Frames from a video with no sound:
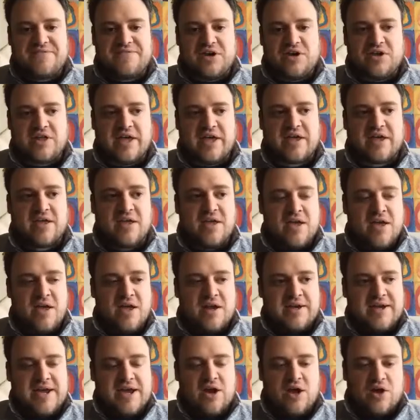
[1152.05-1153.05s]
You know, like
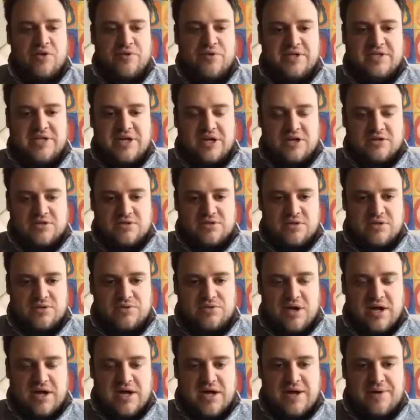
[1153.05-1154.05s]
not all retail
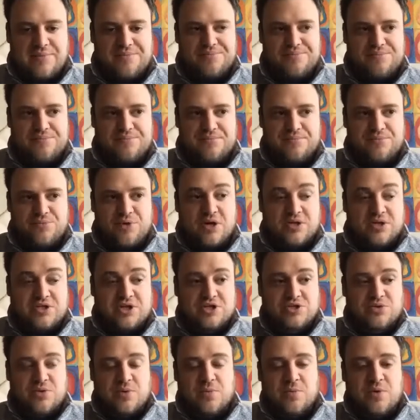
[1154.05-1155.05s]

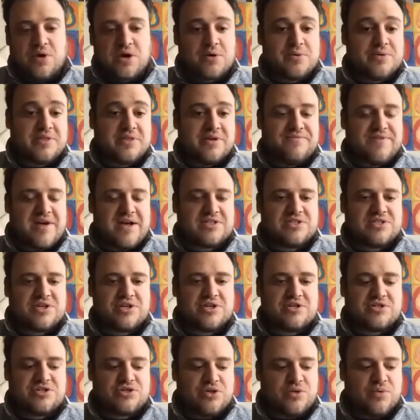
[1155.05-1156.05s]
realtors work with
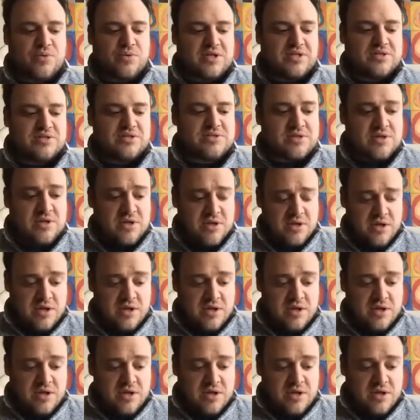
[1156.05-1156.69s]
investors, so the ones